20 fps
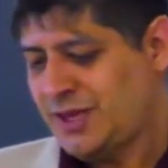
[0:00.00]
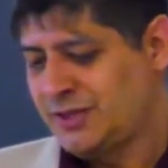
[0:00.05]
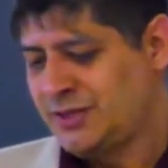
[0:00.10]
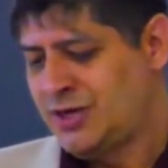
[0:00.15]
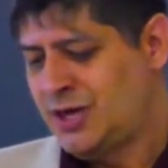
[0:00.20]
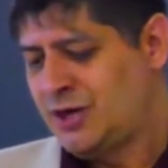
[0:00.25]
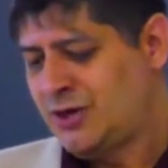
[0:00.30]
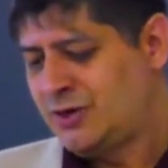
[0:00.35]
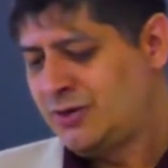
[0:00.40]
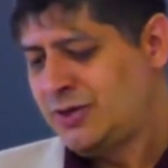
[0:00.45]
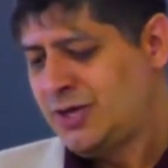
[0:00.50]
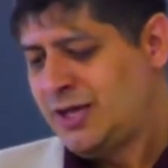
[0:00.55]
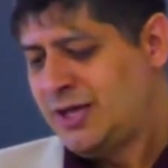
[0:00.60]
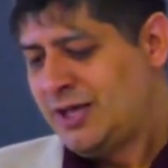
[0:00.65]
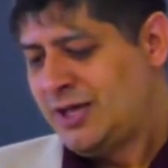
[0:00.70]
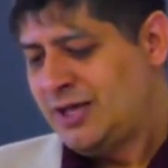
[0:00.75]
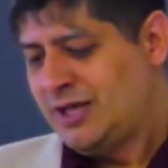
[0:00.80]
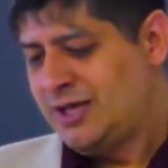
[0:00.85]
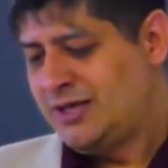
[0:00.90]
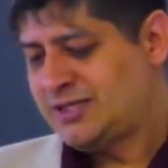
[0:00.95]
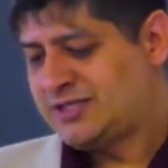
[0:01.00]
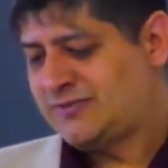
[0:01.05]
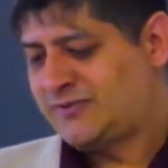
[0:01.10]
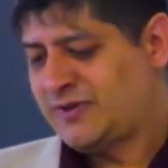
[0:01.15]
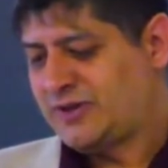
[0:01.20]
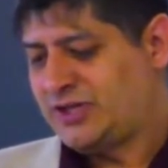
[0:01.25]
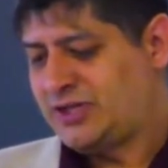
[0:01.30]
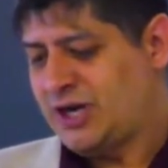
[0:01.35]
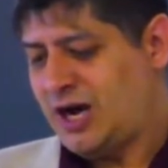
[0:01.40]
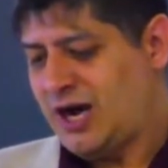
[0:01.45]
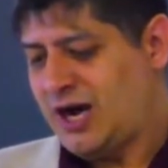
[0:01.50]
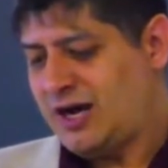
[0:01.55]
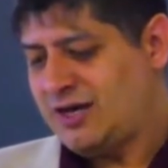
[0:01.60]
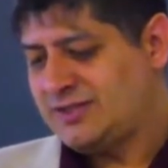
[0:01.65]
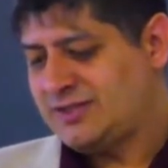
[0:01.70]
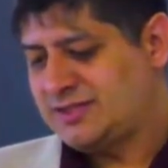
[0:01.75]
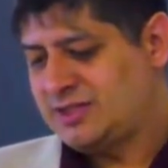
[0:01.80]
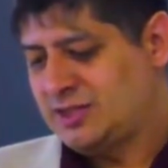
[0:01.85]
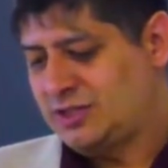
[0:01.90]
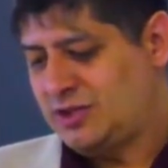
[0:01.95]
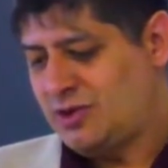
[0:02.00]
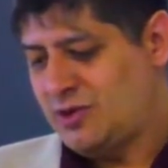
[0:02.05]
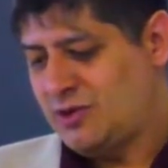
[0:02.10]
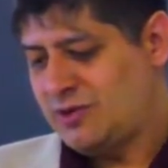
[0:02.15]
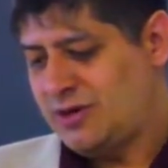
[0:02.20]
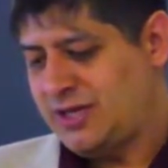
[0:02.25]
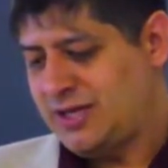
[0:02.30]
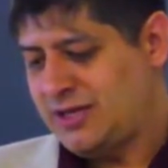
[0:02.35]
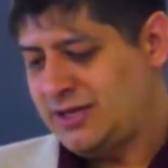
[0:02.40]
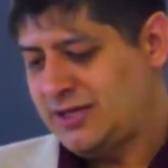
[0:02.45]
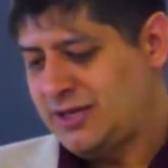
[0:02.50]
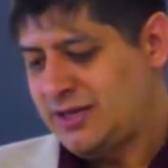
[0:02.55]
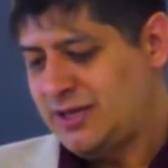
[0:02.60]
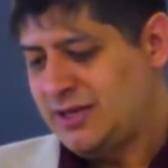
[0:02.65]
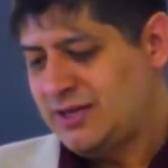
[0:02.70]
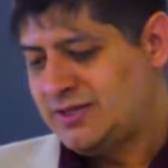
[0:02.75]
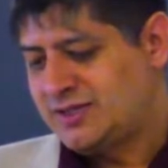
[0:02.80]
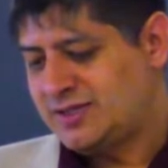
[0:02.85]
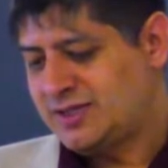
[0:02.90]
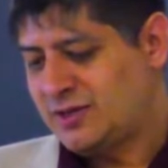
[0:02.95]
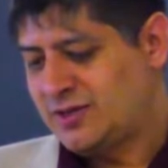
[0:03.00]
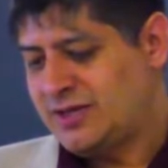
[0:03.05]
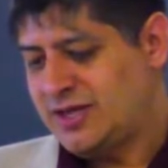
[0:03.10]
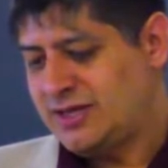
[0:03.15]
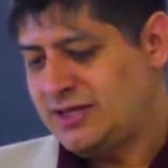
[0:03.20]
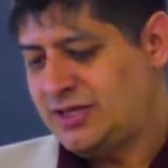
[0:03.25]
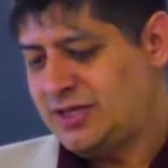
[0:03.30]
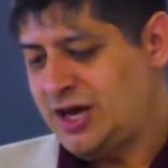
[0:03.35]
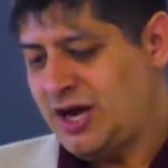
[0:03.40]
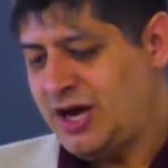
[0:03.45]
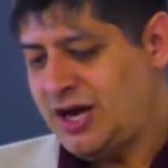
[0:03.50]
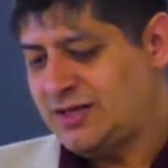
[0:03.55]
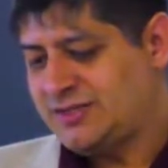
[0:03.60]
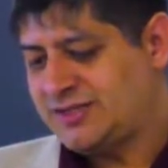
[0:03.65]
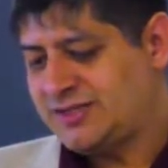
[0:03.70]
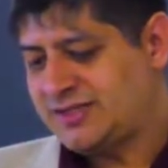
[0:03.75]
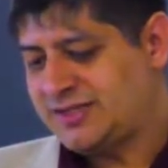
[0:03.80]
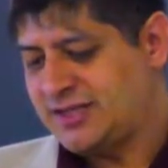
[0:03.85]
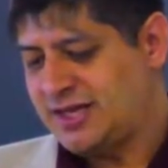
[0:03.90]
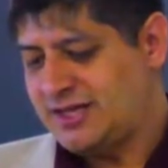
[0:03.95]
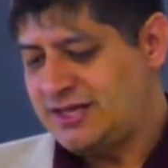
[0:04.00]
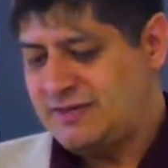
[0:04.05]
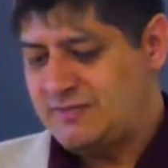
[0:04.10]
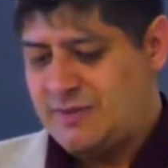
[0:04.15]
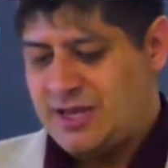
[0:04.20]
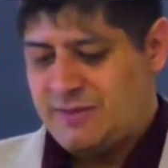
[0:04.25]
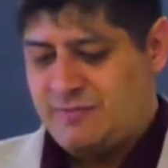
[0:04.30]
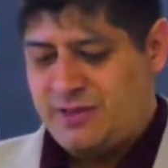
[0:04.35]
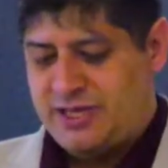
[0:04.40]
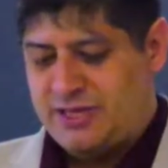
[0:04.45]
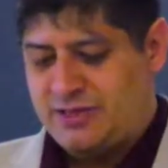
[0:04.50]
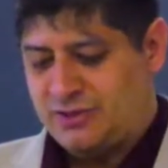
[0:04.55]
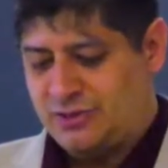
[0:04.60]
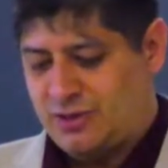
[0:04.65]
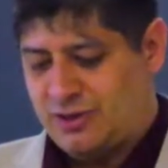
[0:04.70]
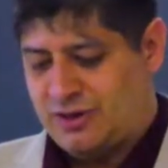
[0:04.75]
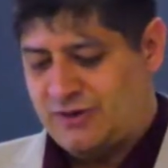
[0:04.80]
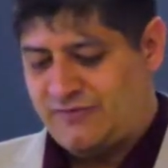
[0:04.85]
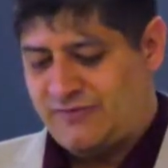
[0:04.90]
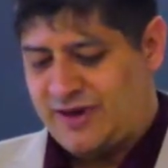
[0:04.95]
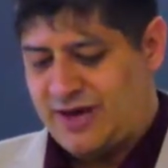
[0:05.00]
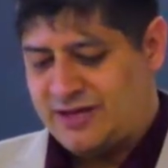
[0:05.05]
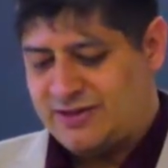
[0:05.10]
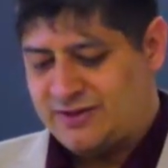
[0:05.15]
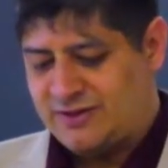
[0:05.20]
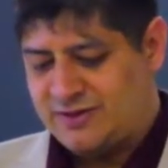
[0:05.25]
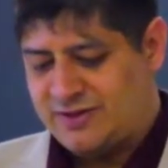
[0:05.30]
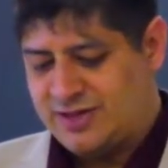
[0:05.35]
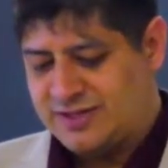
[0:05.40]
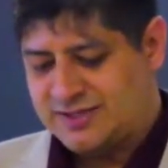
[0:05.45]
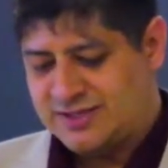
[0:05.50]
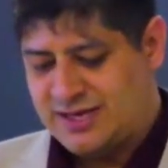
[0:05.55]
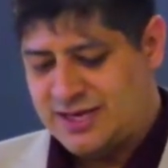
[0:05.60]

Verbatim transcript: No, it is for God's glory so that God's Son may be glorified through this.